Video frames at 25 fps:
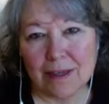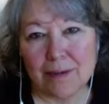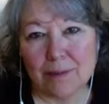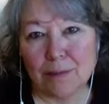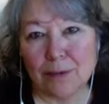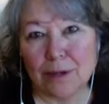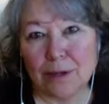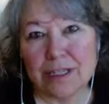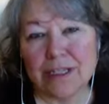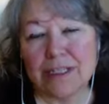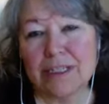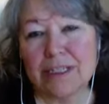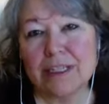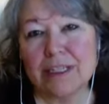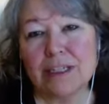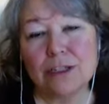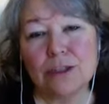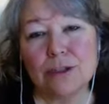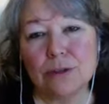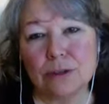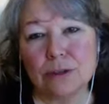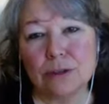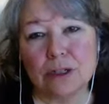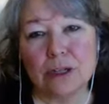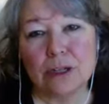
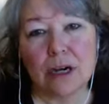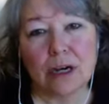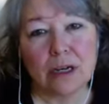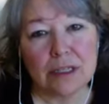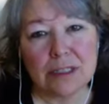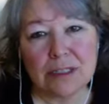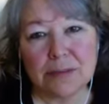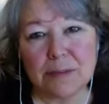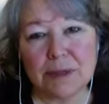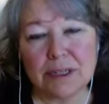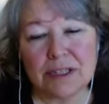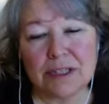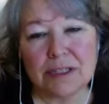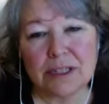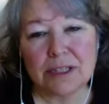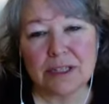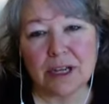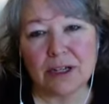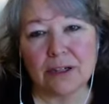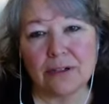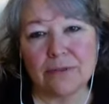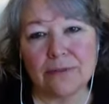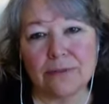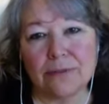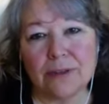Embracing your cosmic
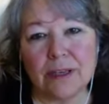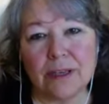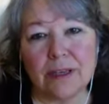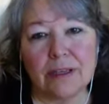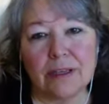self